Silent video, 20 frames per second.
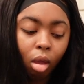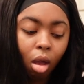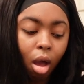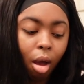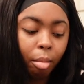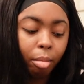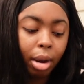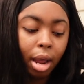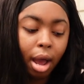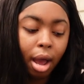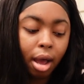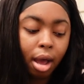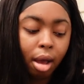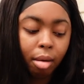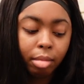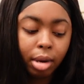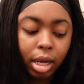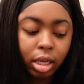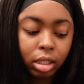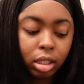i'm not
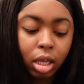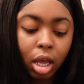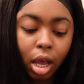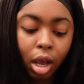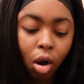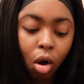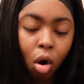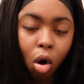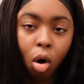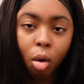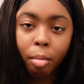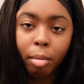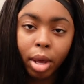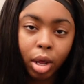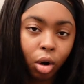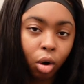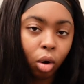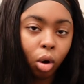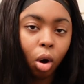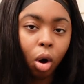i'm not saying all
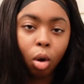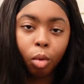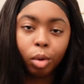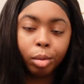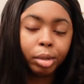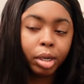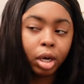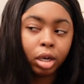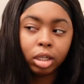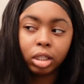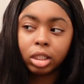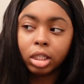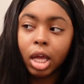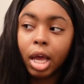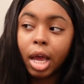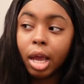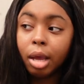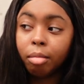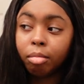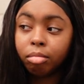men or all women are the
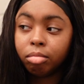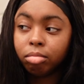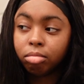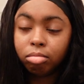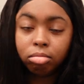same